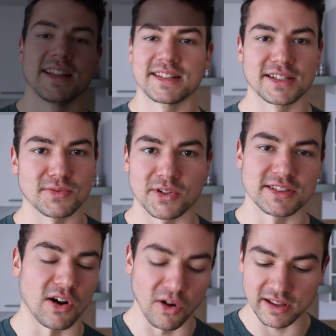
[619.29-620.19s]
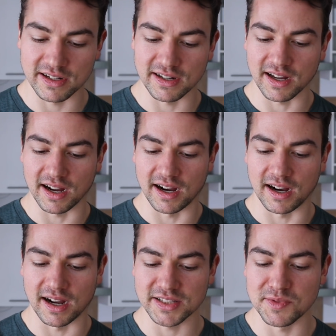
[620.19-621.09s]
This was an older
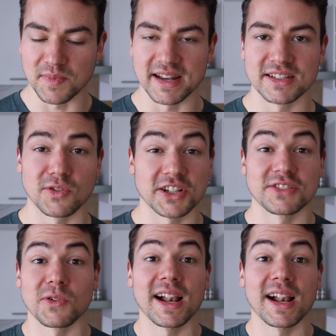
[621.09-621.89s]
Ask Me Mondays question.